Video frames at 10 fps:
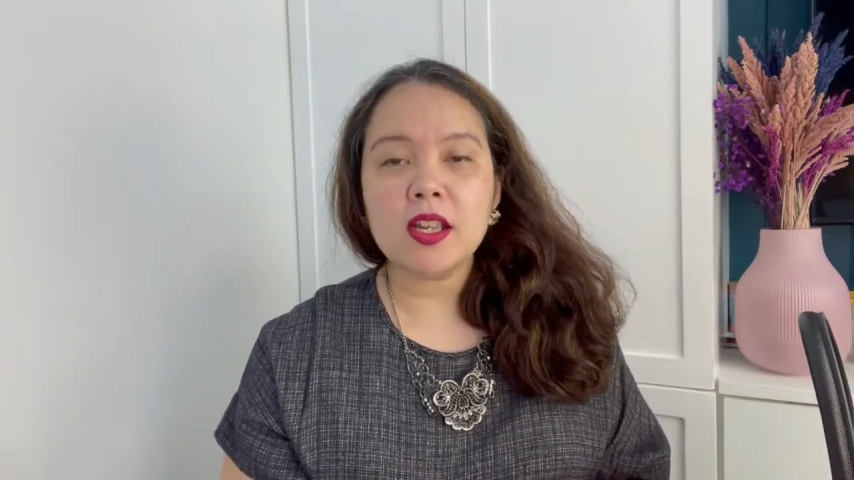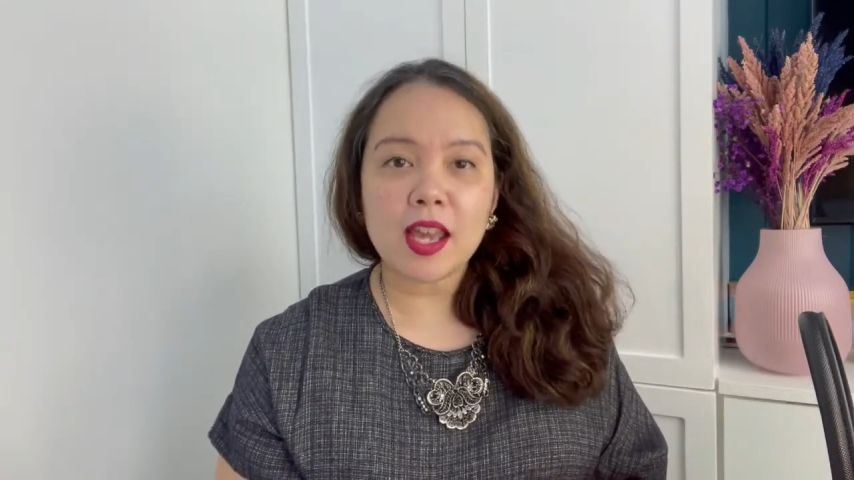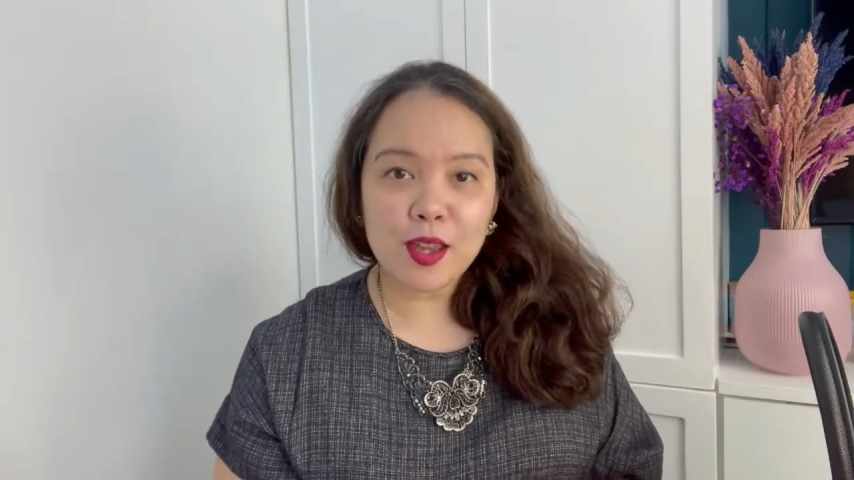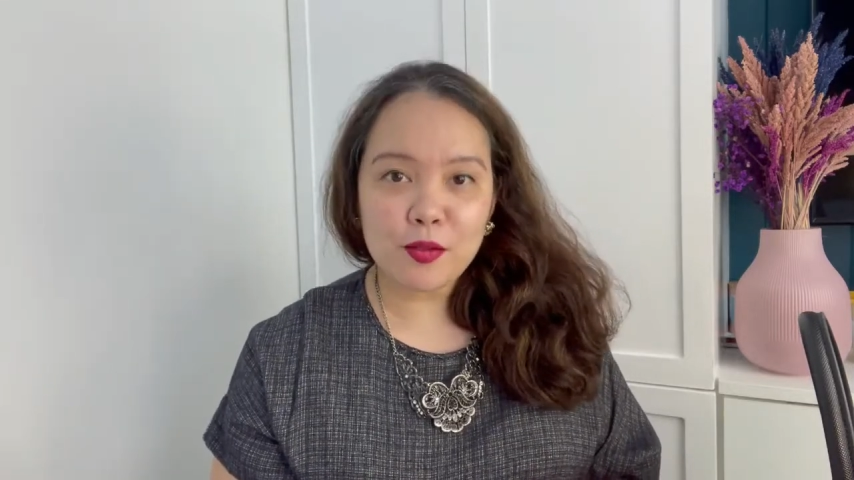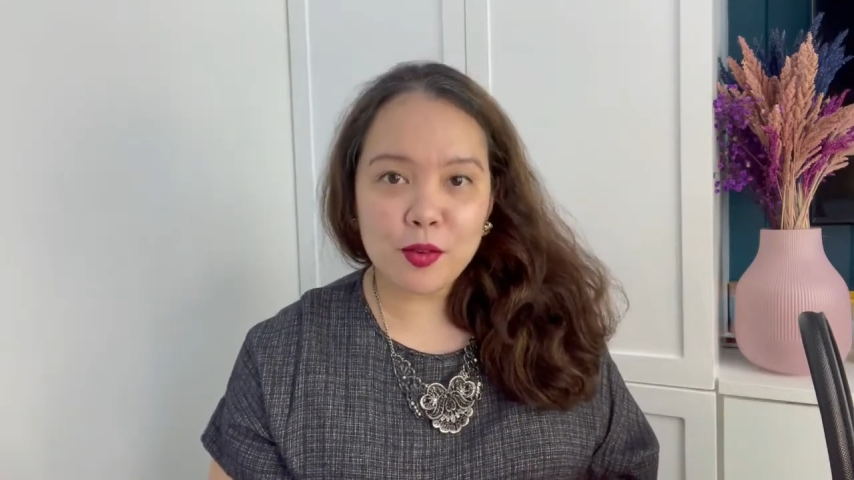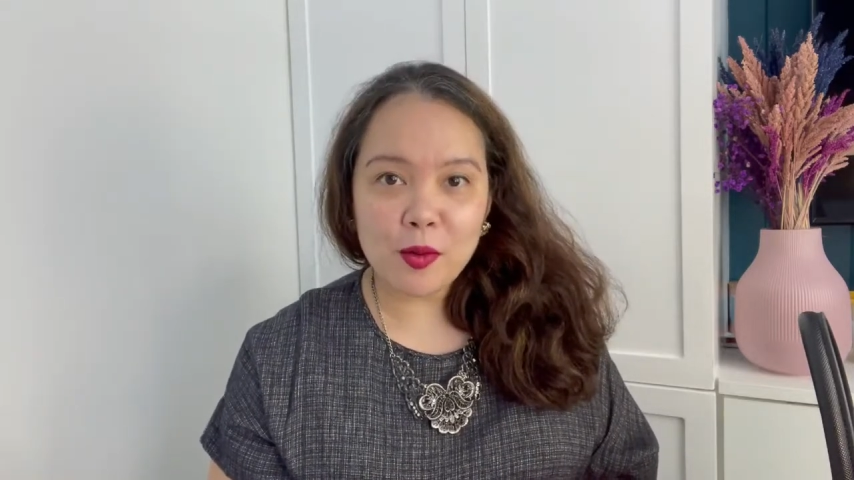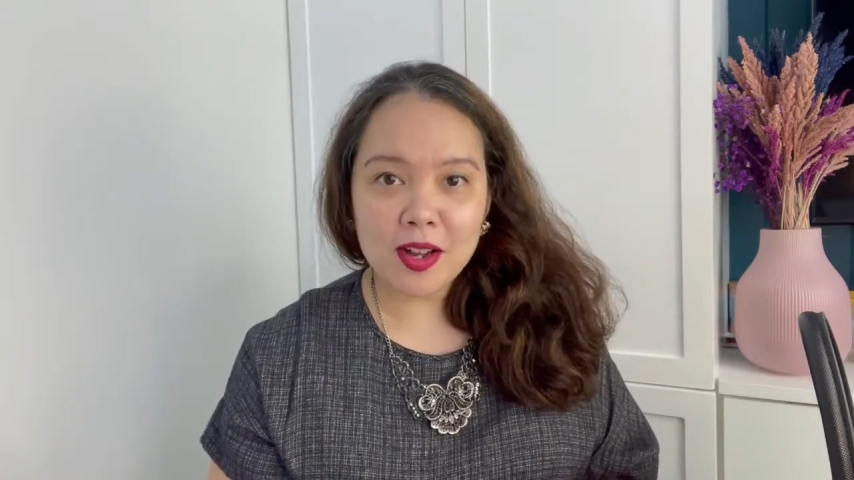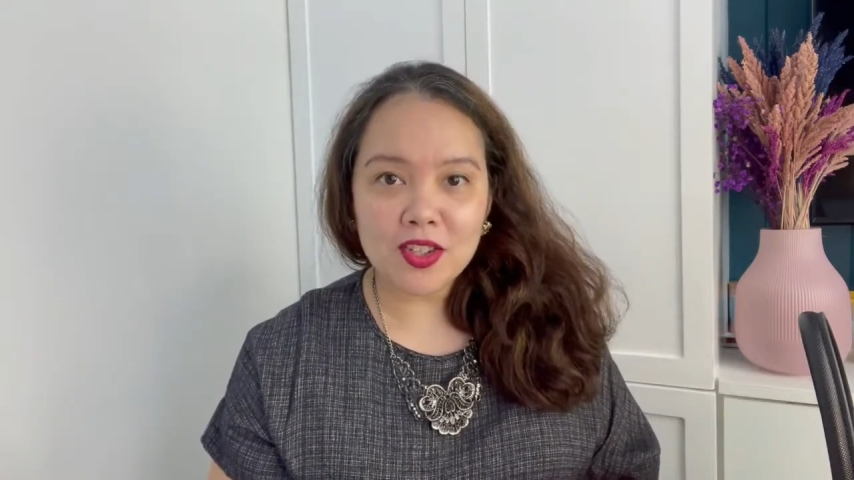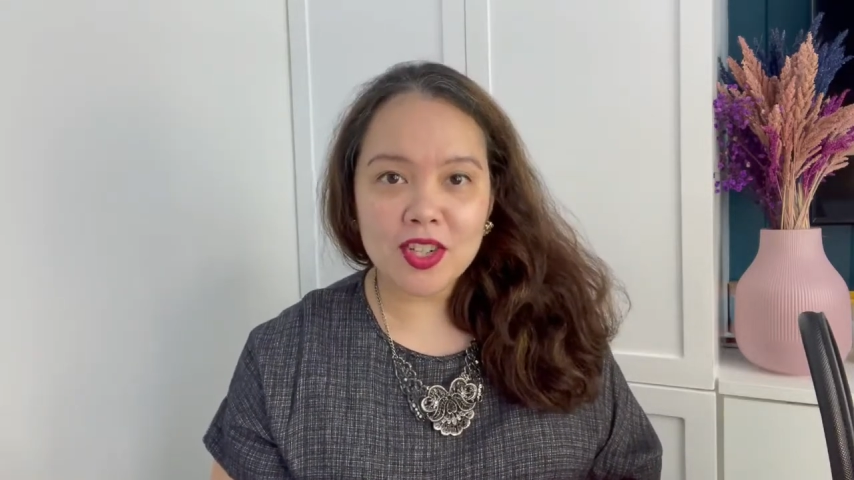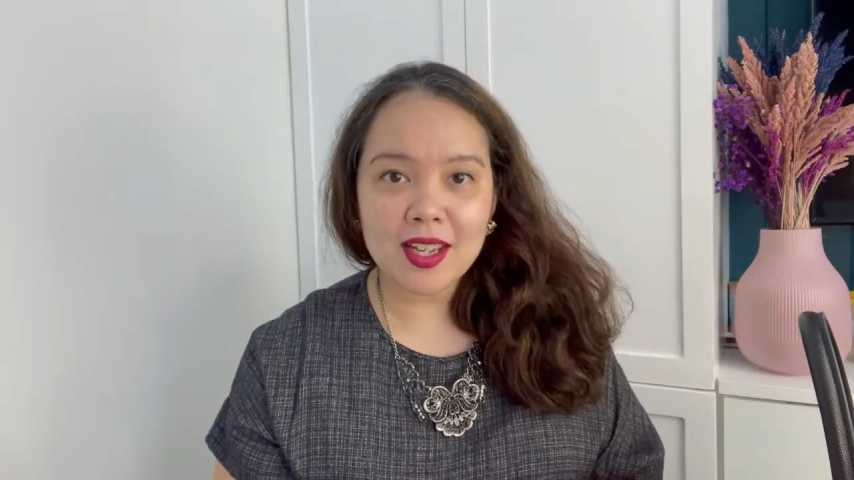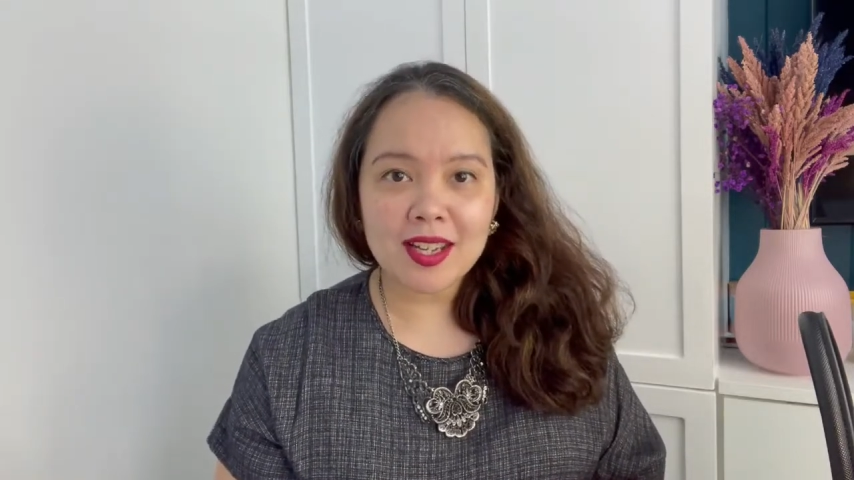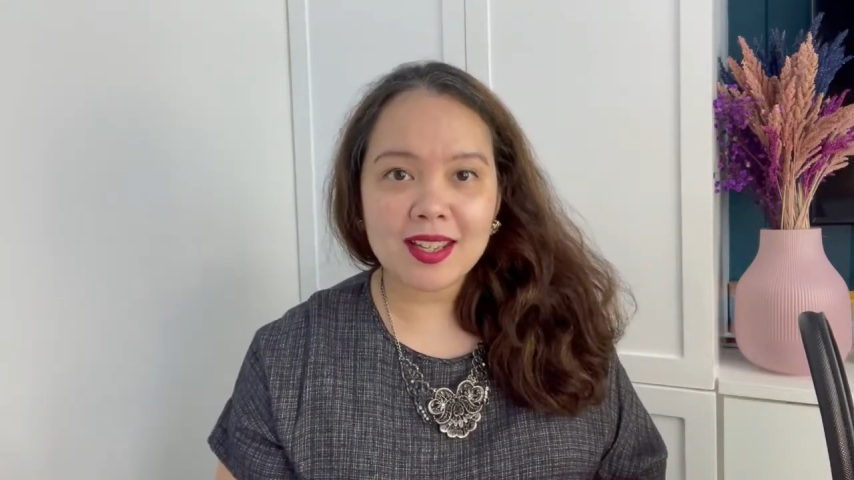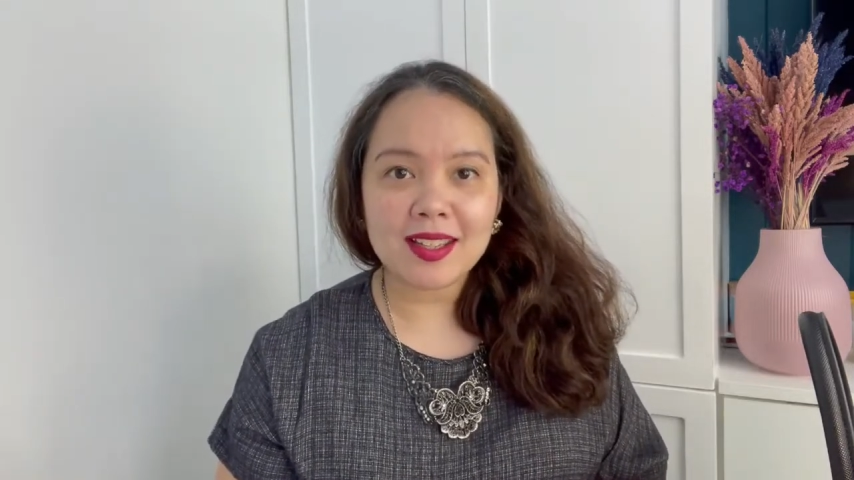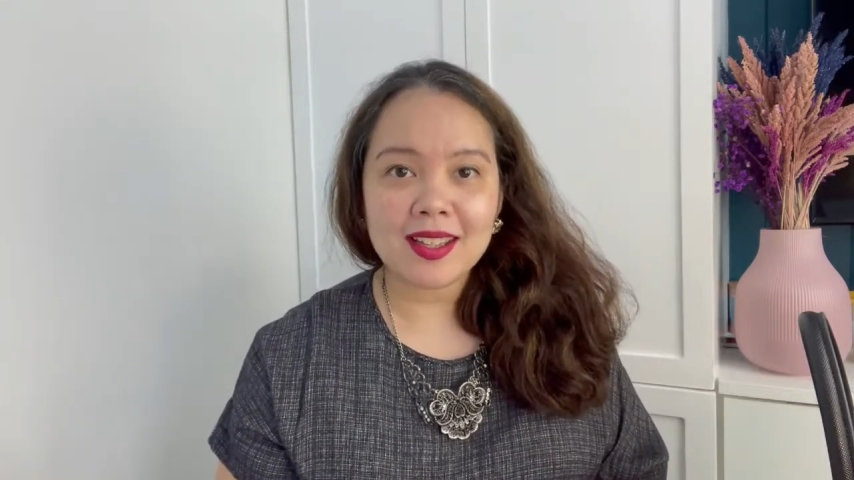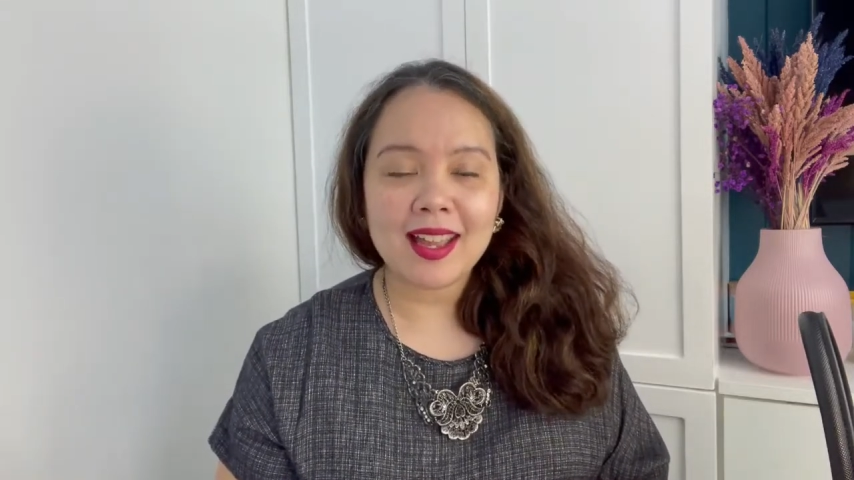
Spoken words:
Thank you for watching,